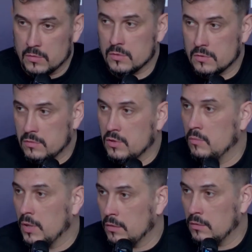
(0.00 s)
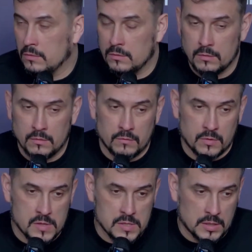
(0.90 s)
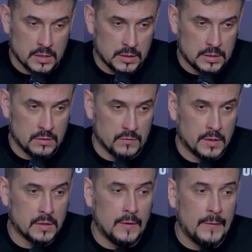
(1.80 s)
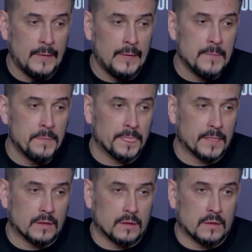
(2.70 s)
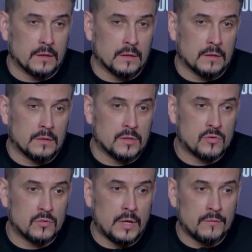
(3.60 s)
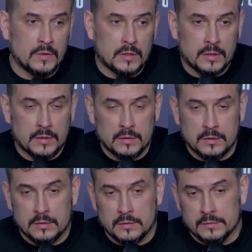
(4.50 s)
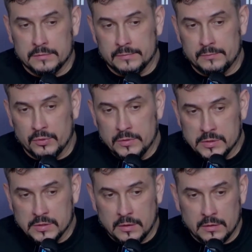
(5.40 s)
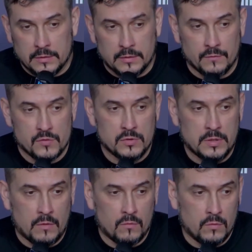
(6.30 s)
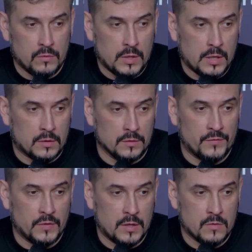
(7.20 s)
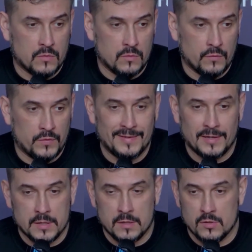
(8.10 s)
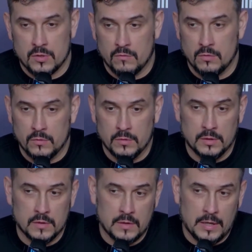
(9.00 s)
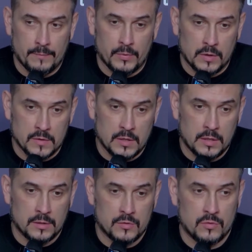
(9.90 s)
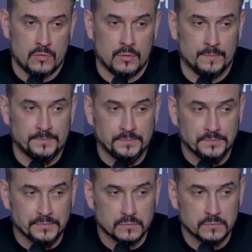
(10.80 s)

civilian prisoners. It's not only about the military. There's a lot of Ukrainian civilians staying in Russian torture chambers. Recent visit to Geneva to the conference of